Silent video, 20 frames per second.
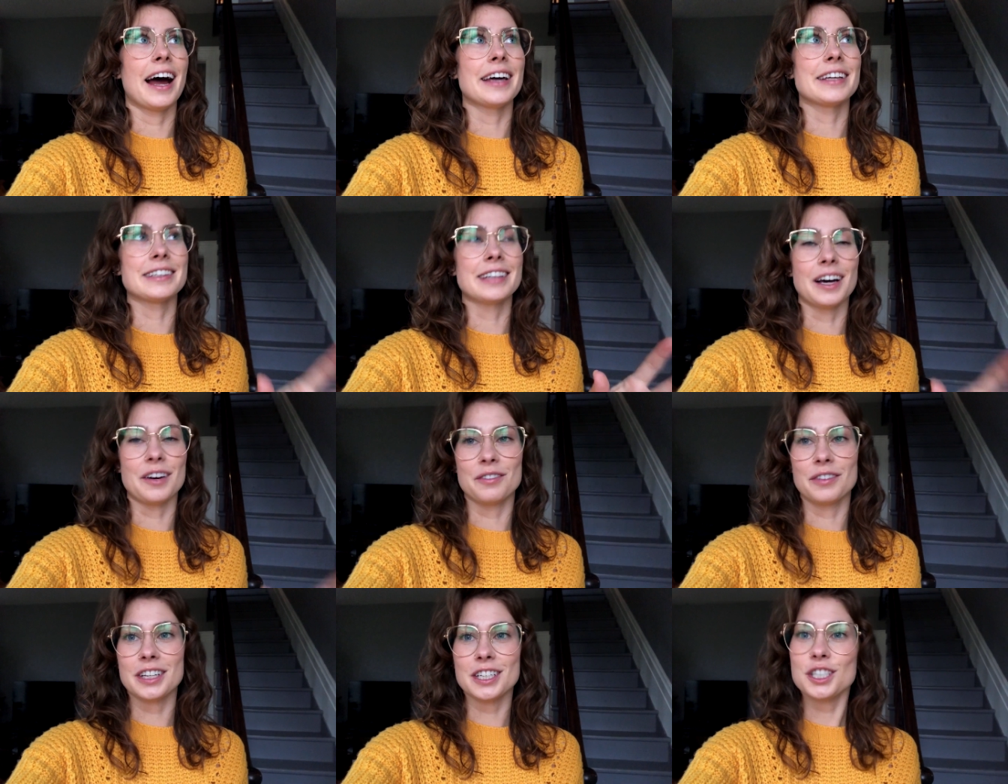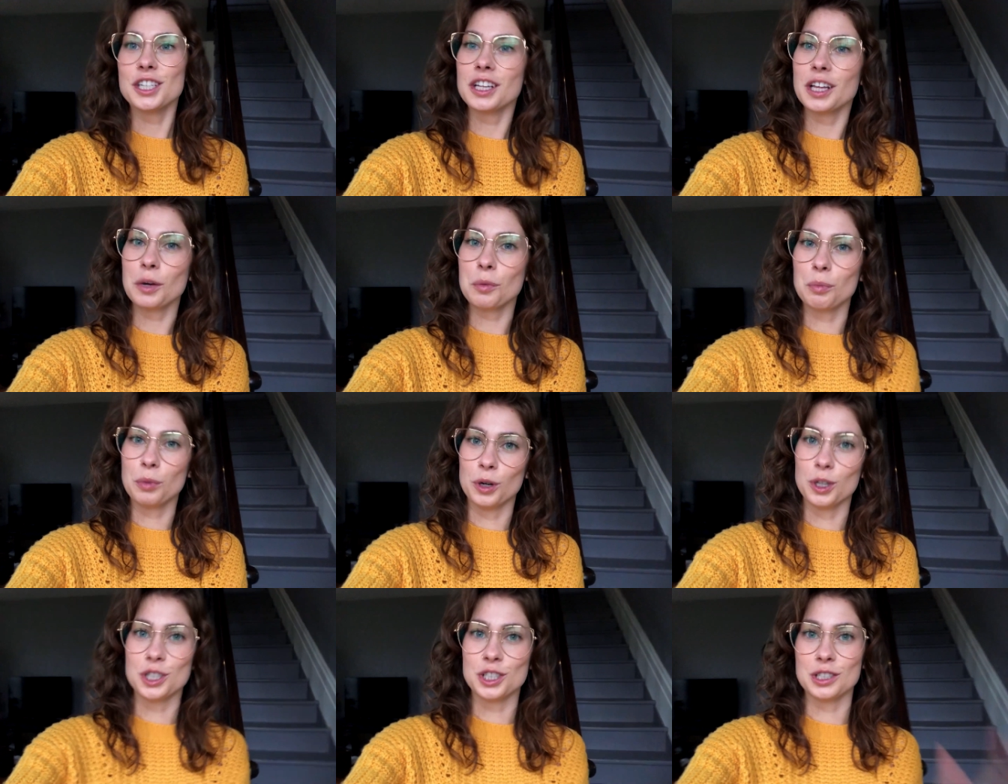I love that she like
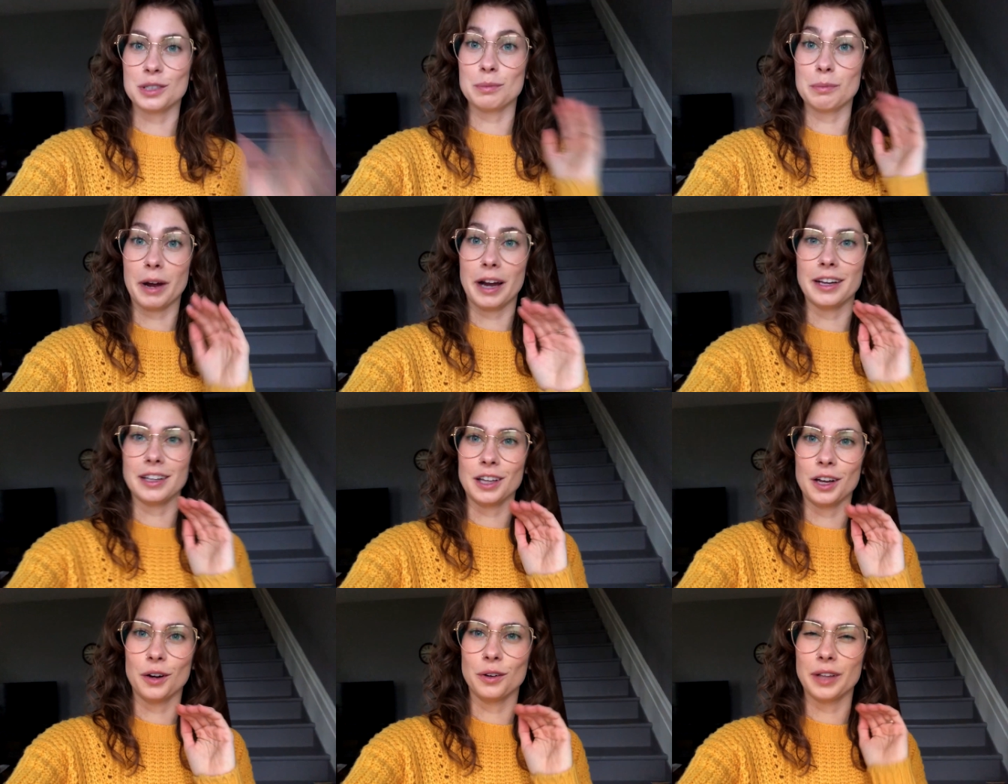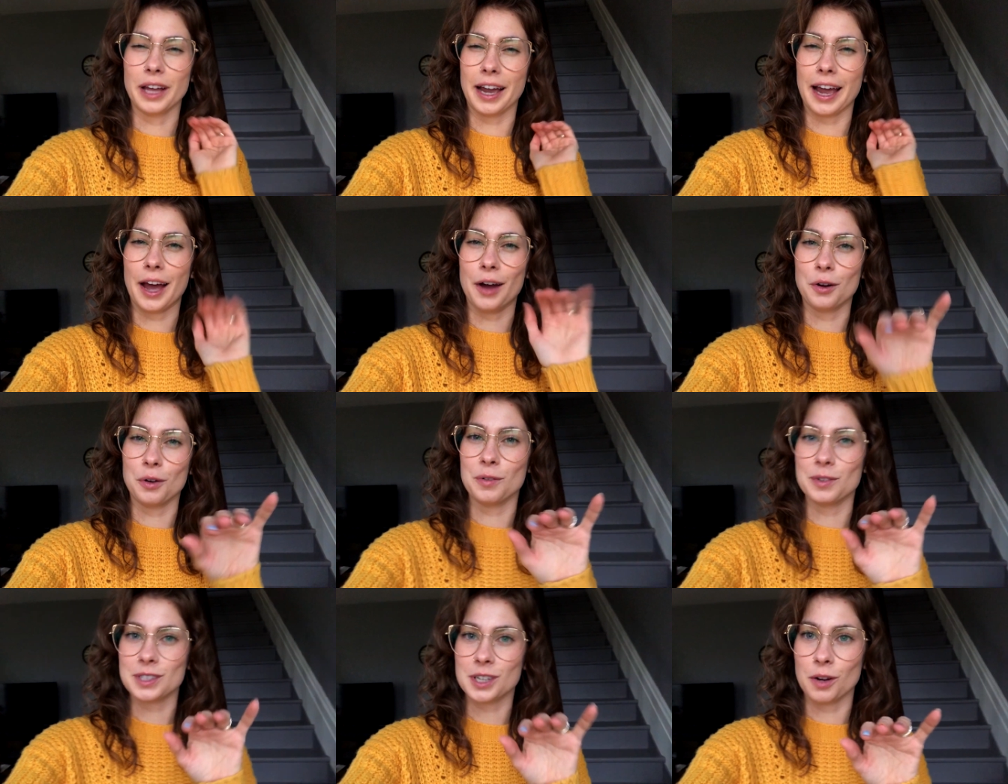pushes Milo like
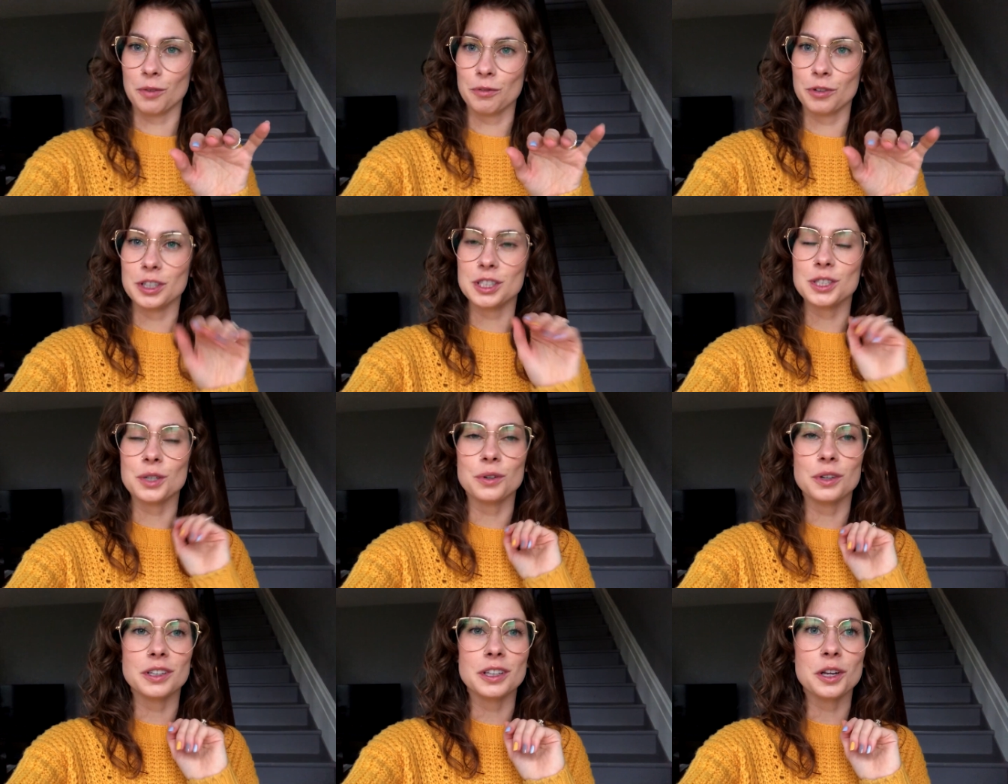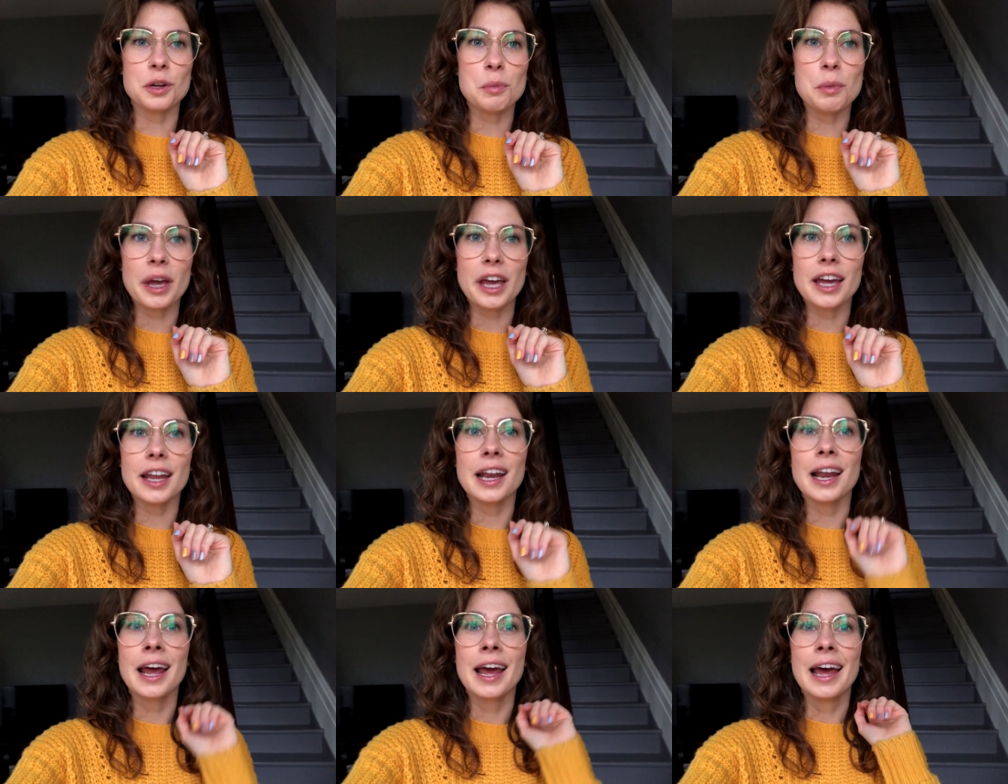out of his comfort zone a little
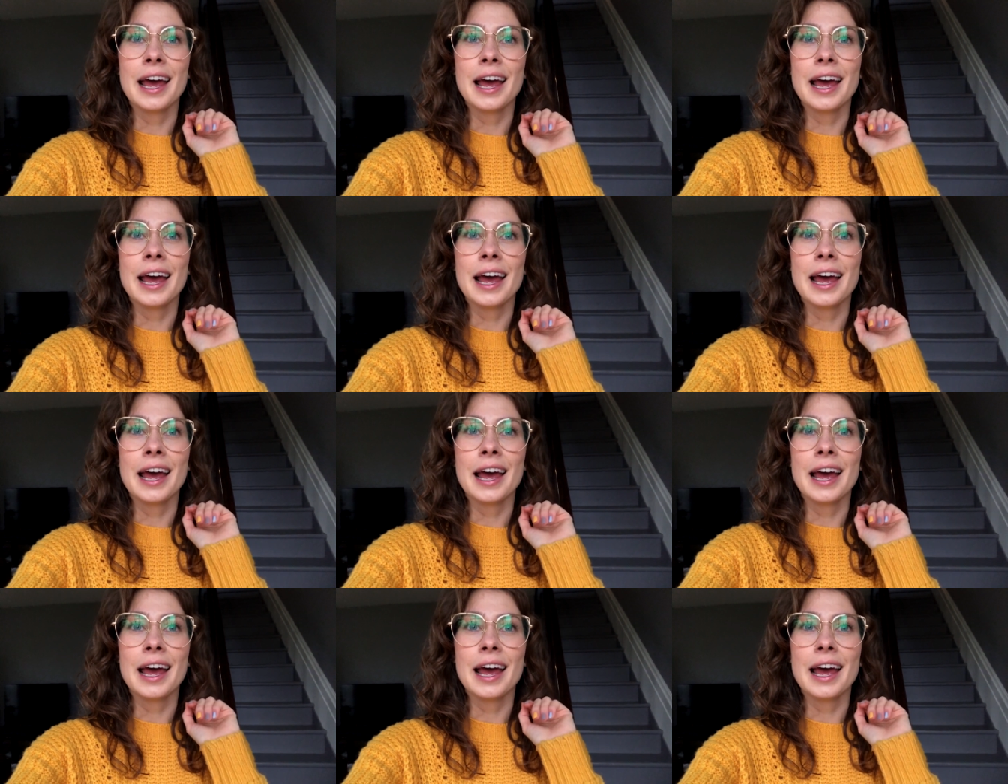bit.